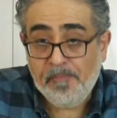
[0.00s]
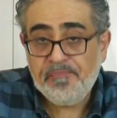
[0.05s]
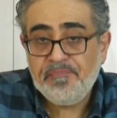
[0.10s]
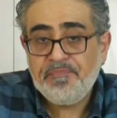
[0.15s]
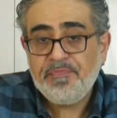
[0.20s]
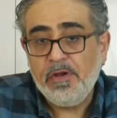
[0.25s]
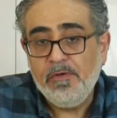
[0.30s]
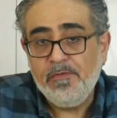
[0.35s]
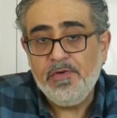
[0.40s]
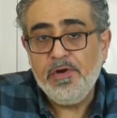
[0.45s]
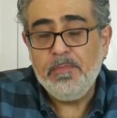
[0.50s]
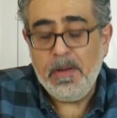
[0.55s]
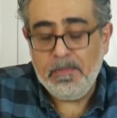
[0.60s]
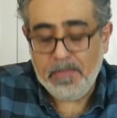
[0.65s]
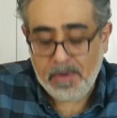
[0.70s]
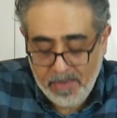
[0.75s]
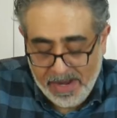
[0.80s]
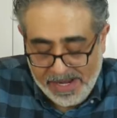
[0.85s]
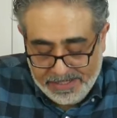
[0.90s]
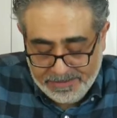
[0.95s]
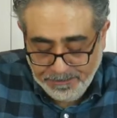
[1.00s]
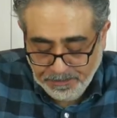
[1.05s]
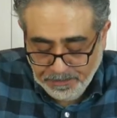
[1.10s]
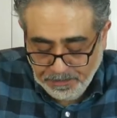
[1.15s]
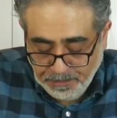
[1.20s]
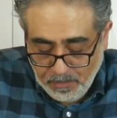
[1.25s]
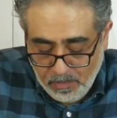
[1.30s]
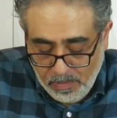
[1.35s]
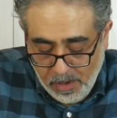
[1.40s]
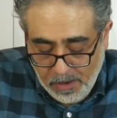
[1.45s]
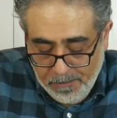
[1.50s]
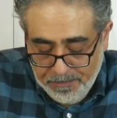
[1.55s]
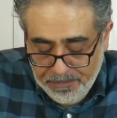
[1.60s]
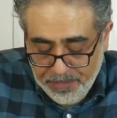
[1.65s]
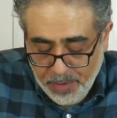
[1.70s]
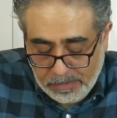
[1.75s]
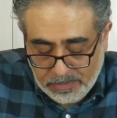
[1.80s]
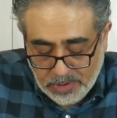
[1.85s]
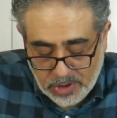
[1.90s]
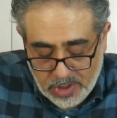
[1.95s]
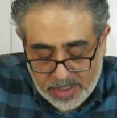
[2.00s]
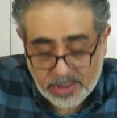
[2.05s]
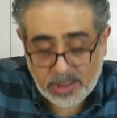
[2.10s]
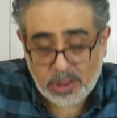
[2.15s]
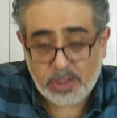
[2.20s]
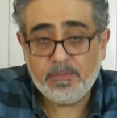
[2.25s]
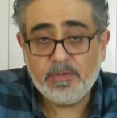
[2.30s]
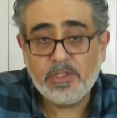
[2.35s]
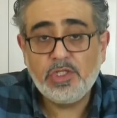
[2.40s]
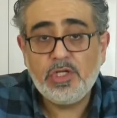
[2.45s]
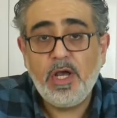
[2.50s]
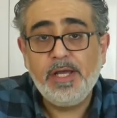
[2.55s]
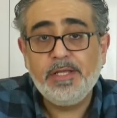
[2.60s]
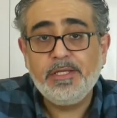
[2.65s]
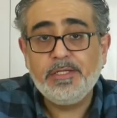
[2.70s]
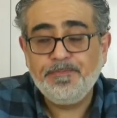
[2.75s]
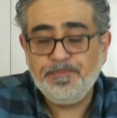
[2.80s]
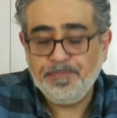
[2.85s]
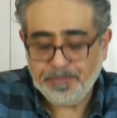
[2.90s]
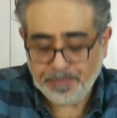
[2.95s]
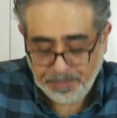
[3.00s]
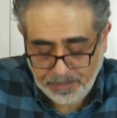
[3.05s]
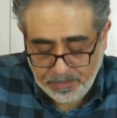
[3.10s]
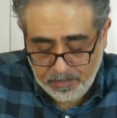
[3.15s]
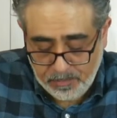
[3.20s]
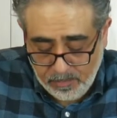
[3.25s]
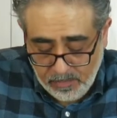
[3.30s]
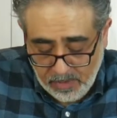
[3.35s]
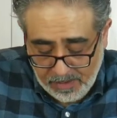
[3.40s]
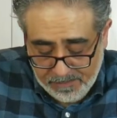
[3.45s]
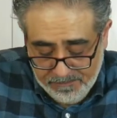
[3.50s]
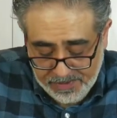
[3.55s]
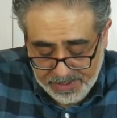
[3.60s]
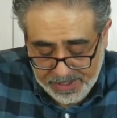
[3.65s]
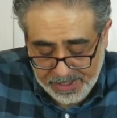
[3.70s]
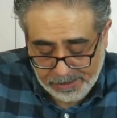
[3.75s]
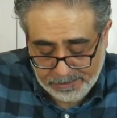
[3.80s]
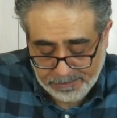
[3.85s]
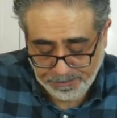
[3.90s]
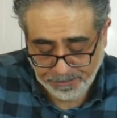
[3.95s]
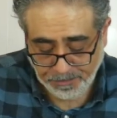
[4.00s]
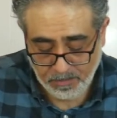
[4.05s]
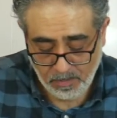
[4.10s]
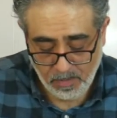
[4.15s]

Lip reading: If you remember my top side, silver side video,